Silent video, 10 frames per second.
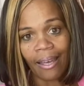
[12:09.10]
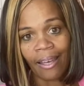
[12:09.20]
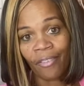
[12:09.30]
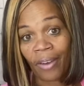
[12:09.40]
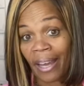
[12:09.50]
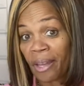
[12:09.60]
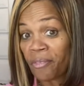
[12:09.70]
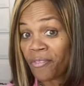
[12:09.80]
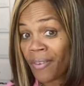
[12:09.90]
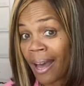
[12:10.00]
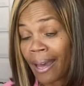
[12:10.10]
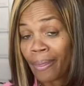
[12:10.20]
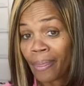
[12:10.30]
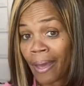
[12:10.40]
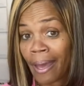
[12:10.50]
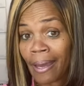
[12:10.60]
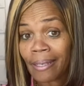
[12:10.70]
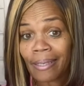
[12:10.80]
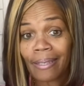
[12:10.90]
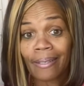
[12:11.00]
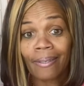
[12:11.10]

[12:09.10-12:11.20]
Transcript: If I could find that,